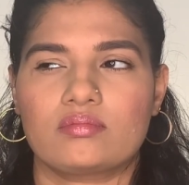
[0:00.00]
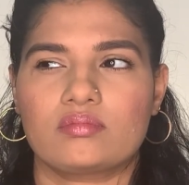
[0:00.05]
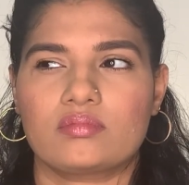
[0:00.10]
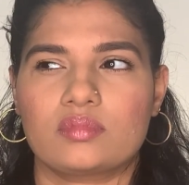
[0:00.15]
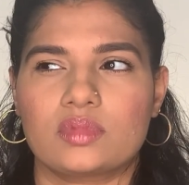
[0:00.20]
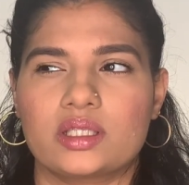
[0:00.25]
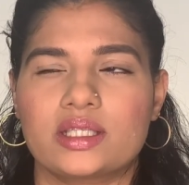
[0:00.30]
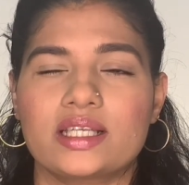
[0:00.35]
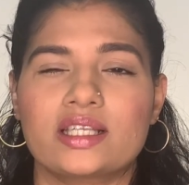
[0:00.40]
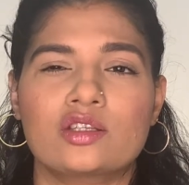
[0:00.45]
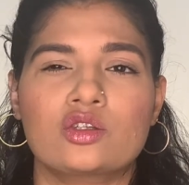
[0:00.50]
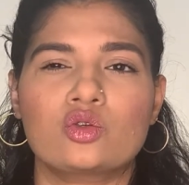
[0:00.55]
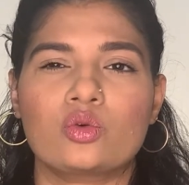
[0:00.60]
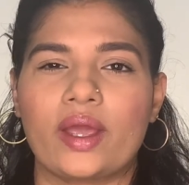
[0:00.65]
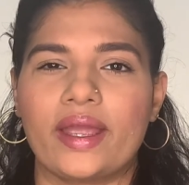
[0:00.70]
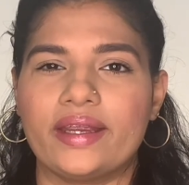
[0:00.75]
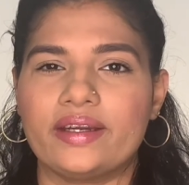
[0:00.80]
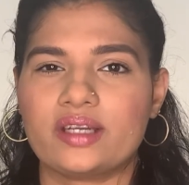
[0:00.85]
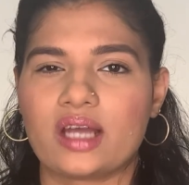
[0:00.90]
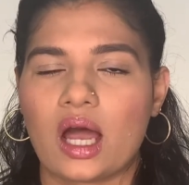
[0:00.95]
6 to
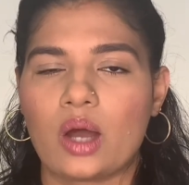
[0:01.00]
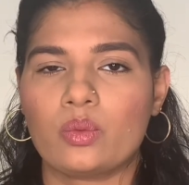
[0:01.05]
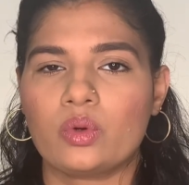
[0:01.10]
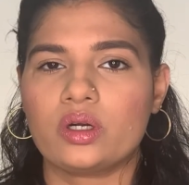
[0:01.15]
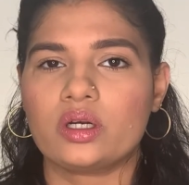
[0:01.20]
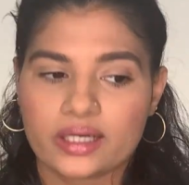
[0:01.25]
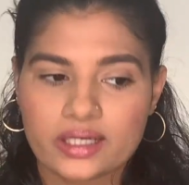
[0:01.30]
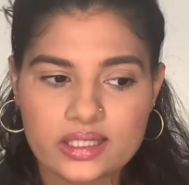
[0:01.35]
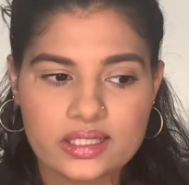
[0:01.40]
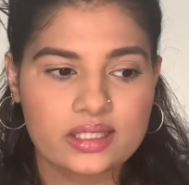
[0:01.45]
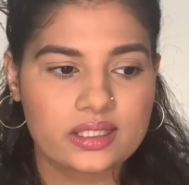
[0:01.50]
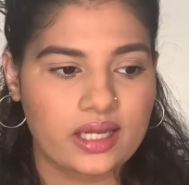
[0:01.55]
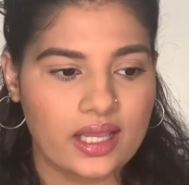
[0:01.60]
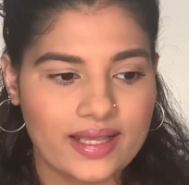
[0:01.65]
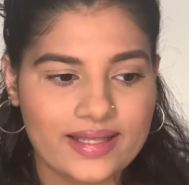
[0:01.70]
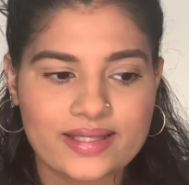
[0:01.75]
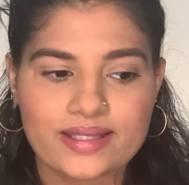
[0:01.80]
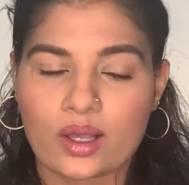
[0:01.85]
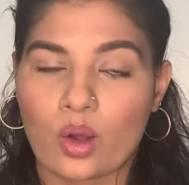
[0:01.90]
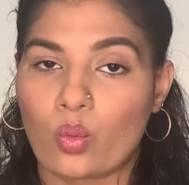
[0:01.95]
8 hours. It
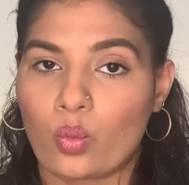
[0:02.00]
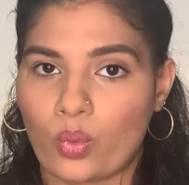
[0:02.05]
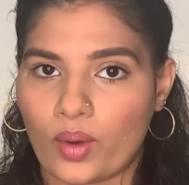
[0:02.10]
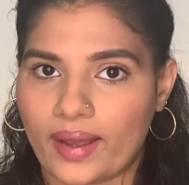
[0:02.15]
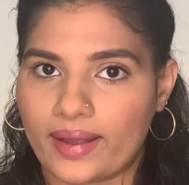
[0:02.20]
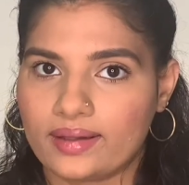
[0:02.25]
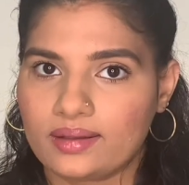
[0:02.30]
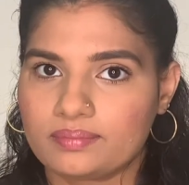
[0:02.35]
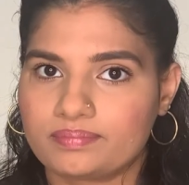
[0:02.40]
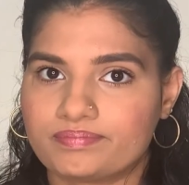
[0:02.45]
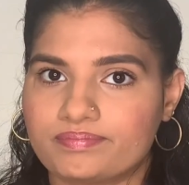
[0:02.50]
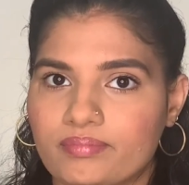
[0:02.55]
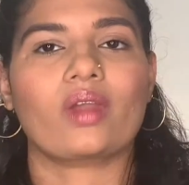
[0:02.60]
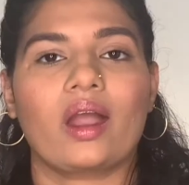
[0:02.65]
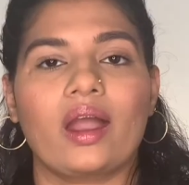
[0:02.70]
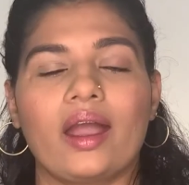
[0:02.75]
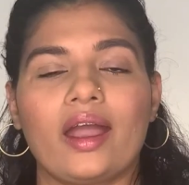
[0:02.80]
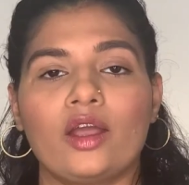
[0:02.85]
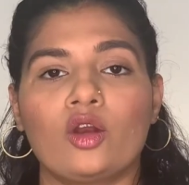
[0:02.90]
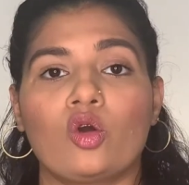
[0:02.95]
stays well.
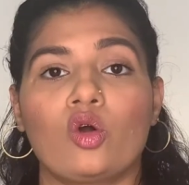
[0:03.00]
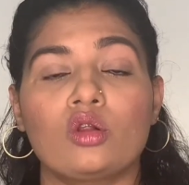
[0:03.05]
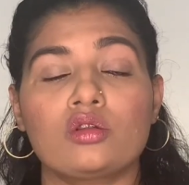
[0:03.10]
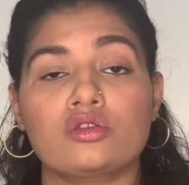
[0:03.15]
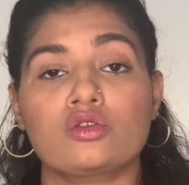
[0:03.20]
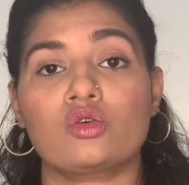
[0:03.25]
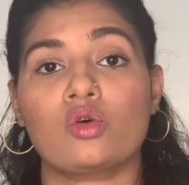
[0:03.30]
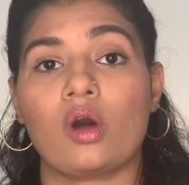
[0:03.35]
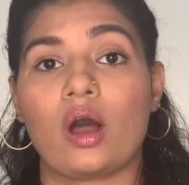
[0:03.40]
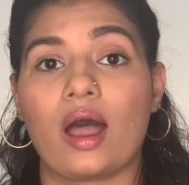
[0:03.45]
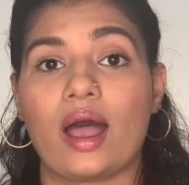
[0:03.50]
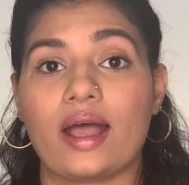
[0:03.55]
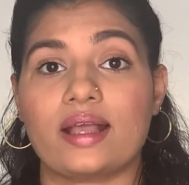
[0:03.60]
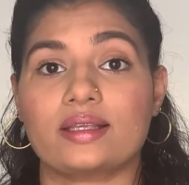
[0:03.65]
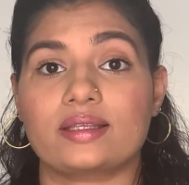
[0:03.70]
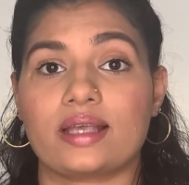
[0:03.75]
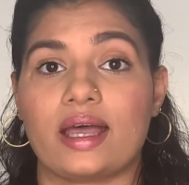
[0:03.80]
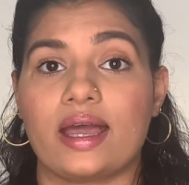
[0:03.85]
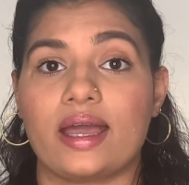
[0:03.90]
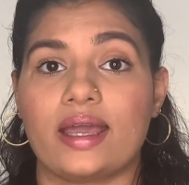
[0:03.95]
And also,
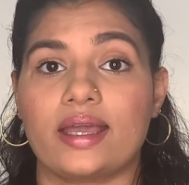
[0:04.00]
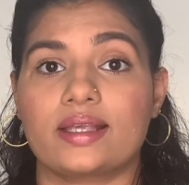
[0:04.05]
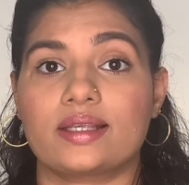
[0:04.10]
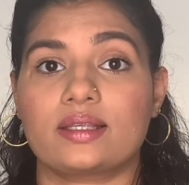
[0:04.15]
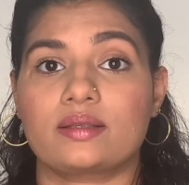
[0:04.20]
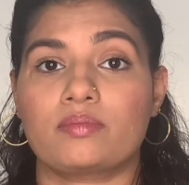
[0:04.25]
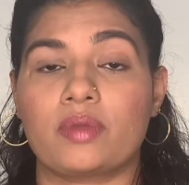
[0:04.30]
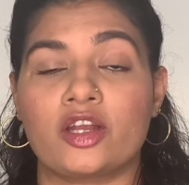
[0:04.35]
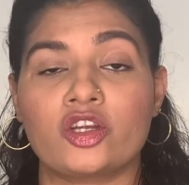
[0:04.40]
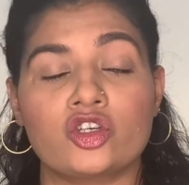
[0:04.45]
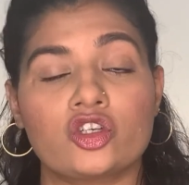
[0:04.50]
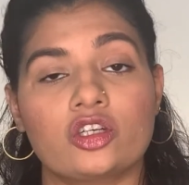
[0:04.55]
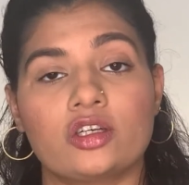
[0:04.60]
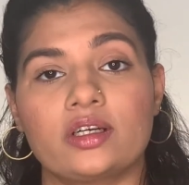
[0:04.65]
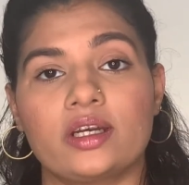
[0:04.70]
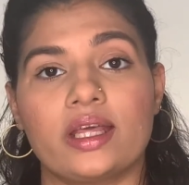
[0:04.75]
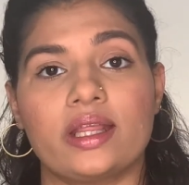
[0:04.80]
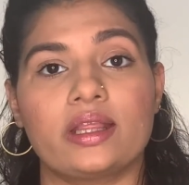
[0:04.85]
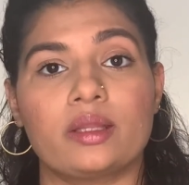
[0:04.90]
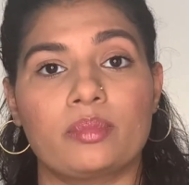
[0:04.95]
as I
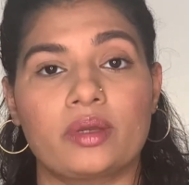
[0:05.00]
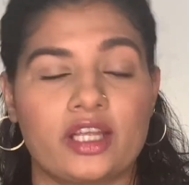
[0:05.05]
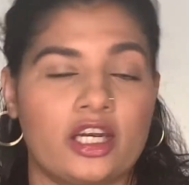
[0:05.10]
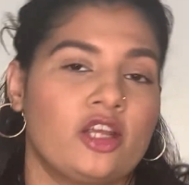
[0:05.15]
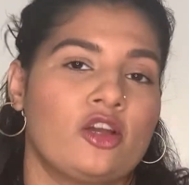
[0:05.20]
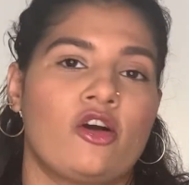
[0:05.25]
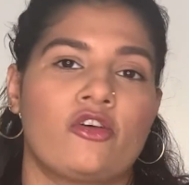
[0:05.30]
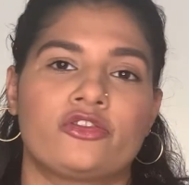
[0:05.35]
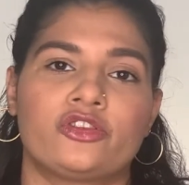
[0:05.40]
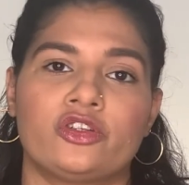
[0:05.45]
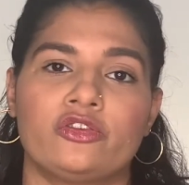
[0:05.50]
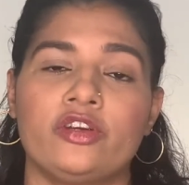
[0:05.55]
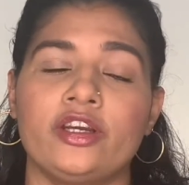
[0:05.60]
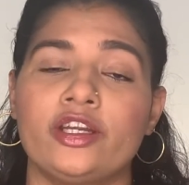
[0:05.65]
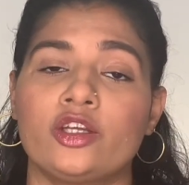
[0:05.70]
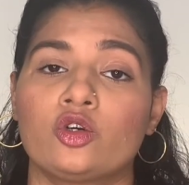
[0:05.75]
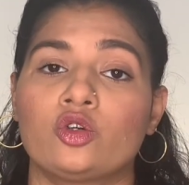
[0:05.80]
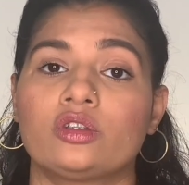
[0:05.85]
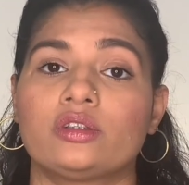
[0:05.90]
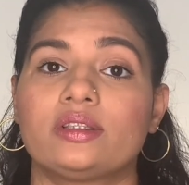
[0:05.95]
mentioned in the beginning of the
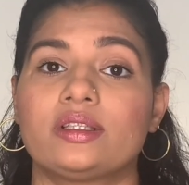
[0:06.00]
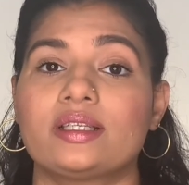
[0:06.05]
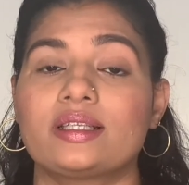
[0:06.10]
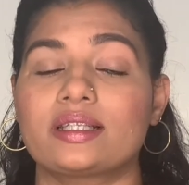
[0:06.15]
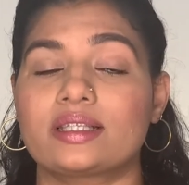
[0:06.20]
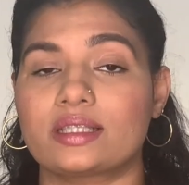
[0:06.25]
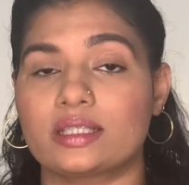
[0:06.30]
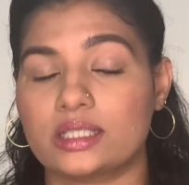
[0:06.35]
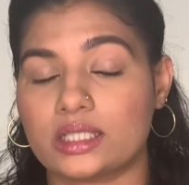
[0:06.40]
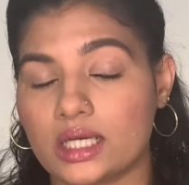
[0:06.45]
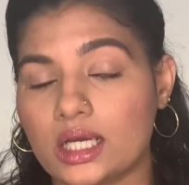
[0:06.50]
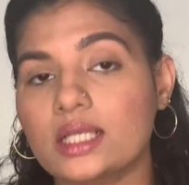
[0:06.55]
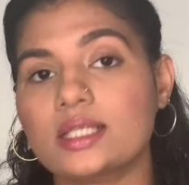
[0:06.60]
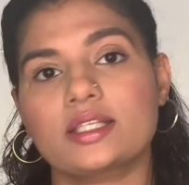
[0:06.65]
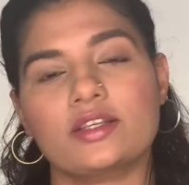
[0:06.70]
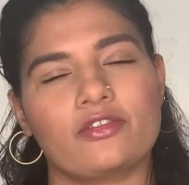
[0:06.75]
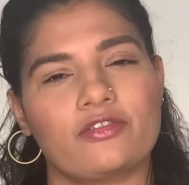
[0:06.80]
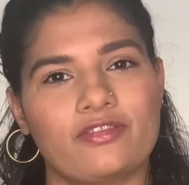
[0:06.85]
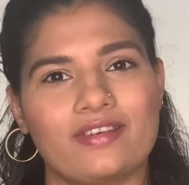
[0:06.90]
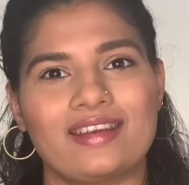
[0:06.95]
video, this does
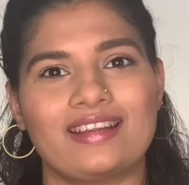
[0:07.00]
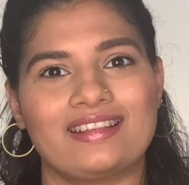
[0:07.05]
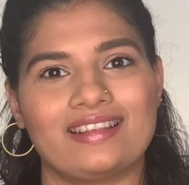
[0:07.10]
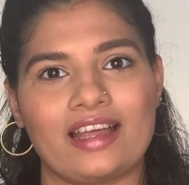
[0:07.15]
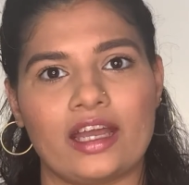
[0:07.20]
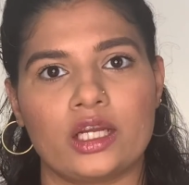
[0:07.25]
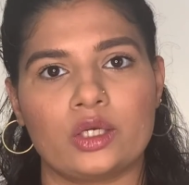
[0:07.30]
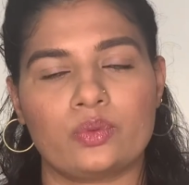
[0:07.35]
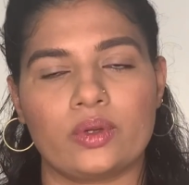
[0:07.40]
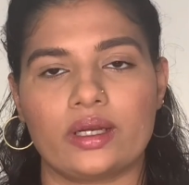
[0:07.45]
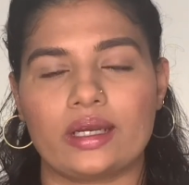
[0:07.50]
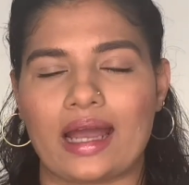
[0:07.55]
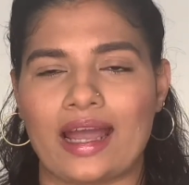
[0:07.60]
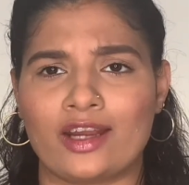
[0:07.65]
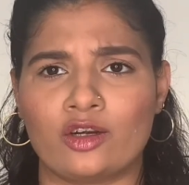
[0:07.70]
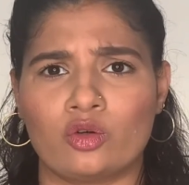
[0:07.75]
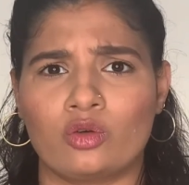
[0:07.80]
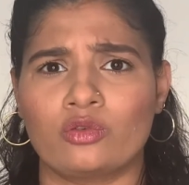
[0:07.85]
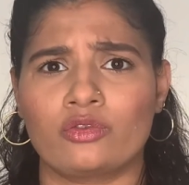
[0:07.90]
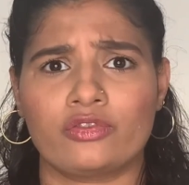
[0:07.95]
feel lightweight.
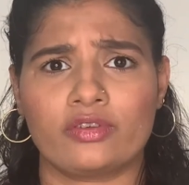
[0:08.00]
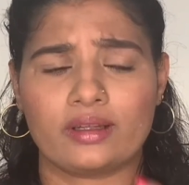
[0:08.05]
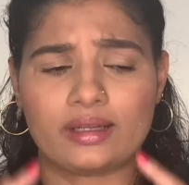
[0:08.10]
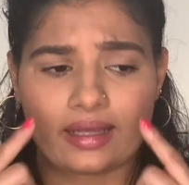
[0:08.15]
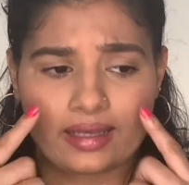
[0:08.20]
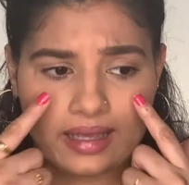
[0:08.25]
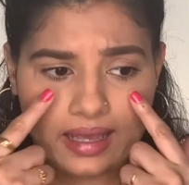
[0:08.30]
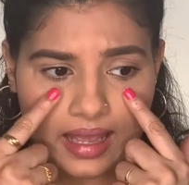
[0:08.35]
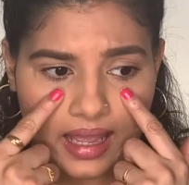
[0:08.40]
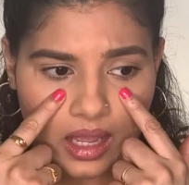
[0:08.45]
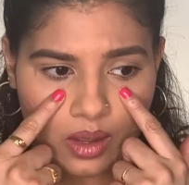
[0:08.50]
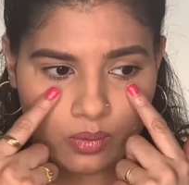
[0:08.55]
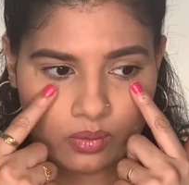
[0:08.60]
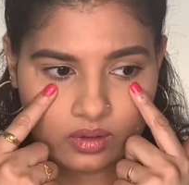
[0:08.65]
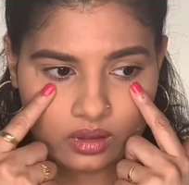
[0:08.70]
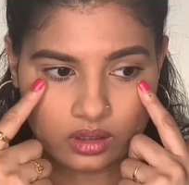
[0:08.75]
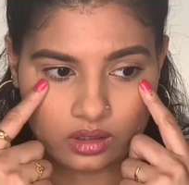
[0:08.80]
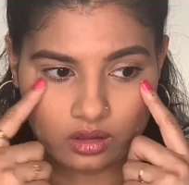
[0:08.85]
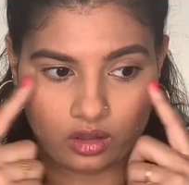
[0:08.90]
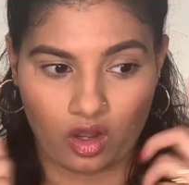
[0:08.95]
I don't feel like I have
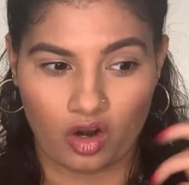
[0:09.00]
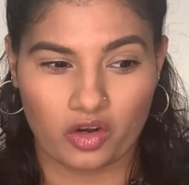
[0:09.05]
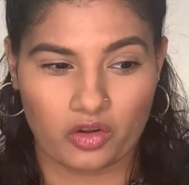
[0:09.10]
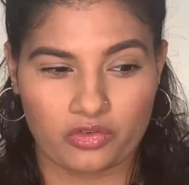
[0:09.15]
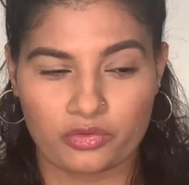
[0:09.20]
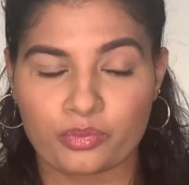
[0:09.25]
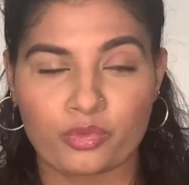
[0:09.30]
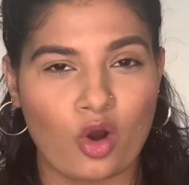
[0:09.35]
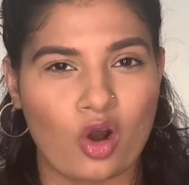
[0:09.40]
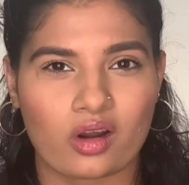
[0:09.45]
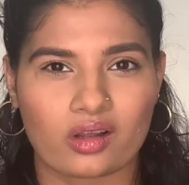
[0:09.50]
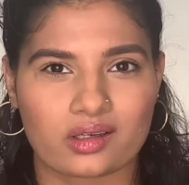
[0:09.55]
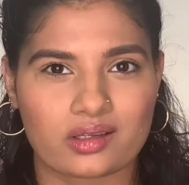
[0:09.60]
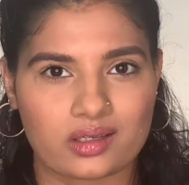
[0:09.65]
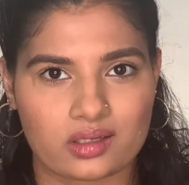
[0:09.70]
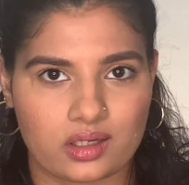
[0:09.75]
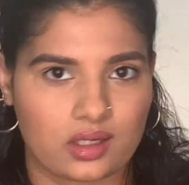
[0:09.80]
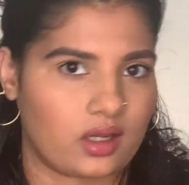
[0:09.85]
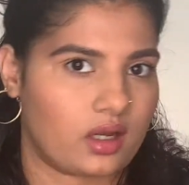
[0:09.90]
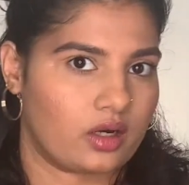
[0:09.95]
a lot of product
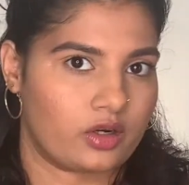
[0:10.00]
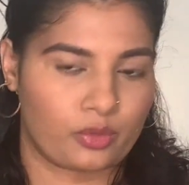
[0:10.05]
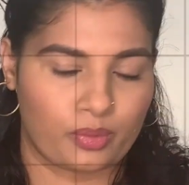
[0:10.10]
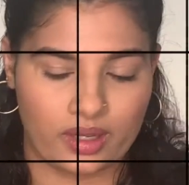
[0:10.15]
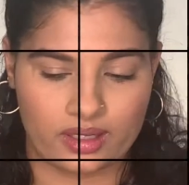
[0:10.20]
sitting under my